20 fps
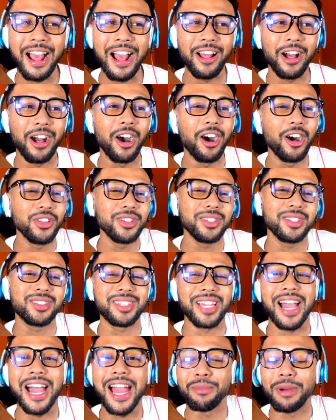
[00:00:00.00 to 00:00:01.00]
All this
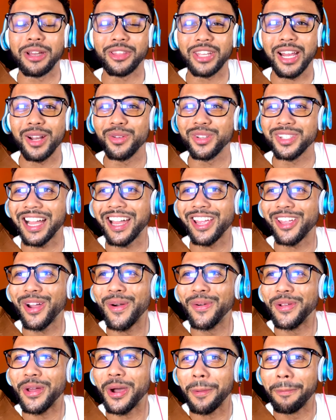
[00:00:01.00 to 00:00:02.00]
time I thought it was
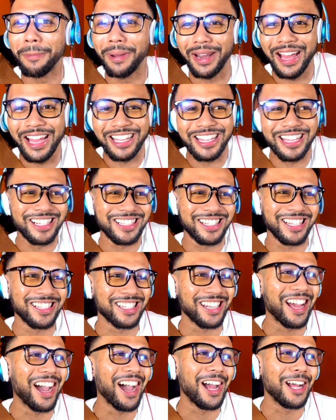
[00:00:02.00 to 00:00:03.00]
Iono, but I guess it's
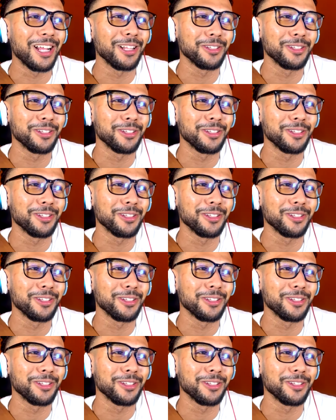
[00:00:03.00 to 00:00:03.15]
not.